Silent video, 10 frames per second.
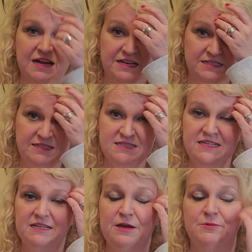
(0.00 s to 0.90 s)
I
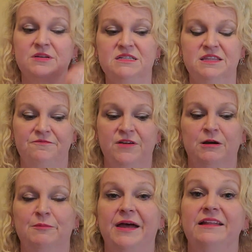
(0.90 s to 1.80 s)
did go into the
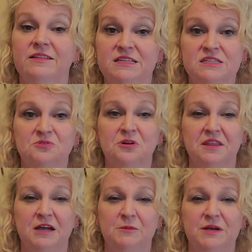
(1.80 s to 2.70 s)
Vera Bradley store
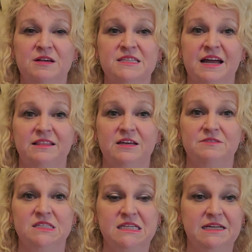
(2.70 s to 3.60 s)
there because I
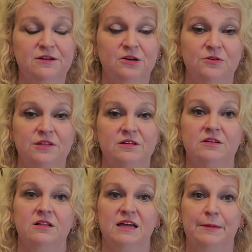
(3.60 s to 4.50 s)
love seeing all
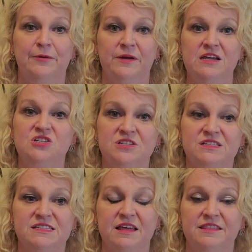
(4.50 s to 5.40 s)
the
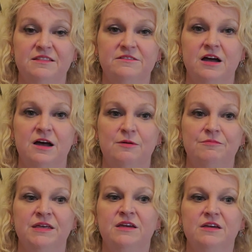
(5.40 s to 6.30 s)
collaborations that um,